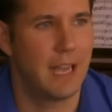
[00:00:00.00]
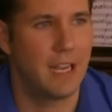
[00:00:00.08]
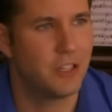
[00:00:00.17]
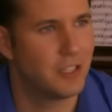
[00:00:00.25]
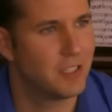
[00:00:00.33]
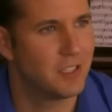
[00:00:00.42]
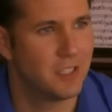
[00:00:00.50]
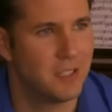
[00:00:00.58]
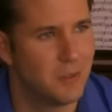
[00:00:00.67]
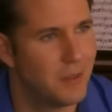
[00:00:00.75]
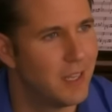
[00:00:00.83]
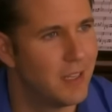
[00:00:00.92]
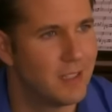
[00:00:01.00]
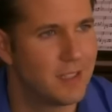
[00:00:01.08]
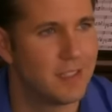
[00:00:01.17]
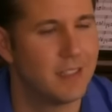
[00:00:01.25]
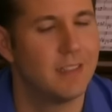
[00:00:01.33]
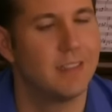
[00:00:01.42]
agents to do
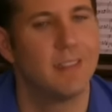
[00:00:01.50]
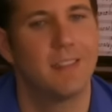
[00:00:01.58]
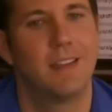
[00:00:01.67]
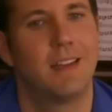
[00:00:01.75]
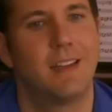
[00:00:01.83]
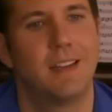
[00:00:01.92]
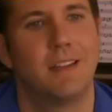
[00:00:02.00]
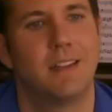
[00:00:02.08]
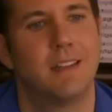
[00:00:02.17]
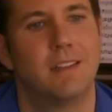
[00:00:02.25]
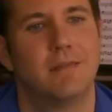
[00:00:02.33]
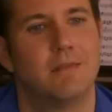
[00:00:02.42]
this, and, and that,